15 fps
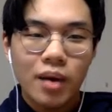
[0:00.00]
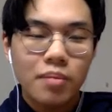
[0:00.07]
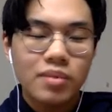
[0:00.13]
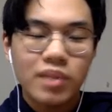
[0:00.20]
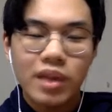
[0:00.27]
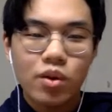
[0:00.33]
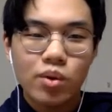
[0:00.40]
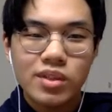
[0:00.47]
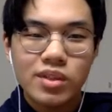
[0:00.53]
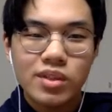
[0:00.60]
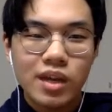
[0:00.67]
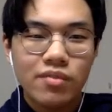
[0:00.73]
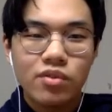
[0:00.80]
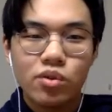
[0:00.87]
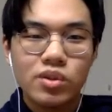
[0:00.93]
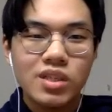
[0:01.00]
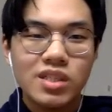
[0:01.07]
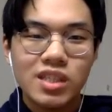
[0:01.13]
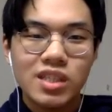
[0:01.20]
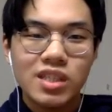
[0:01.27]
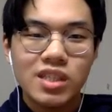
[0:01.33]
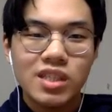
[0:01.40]
they always have all
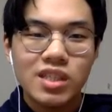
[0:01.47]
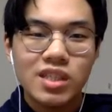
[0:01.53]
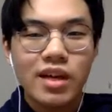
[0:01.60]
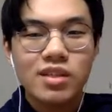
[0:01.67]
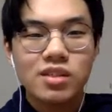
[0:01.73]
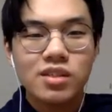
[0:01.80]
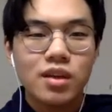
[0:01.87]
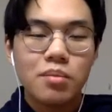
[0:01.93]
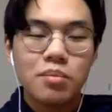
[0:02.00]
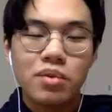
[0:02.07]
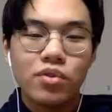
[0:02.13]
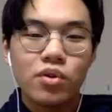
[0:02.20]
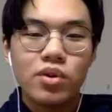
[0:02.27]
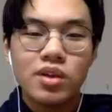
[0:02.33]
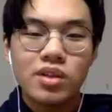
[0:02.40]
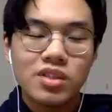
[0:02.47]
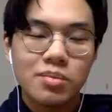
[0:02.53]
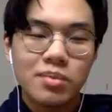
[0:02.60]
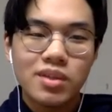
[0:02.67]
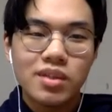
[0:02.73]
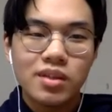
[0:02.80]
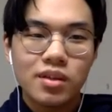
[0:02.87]
these CV checks before you
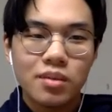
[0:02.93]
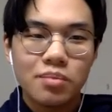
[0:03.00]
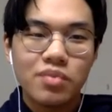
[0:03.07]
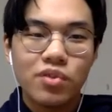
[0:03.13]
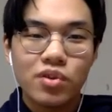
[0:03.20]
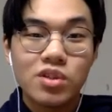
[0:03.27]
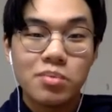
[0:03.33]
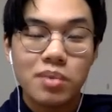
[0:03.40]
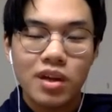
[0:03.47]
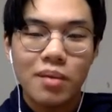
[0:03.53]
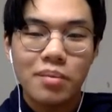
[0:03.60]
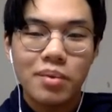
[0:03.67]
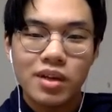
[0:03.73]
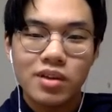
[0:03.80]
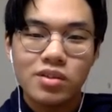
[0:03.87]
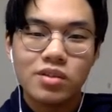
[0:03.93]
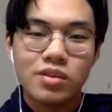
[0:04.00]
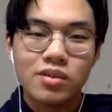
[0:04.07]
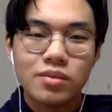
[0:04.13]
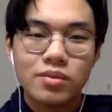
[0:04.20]
submit your application.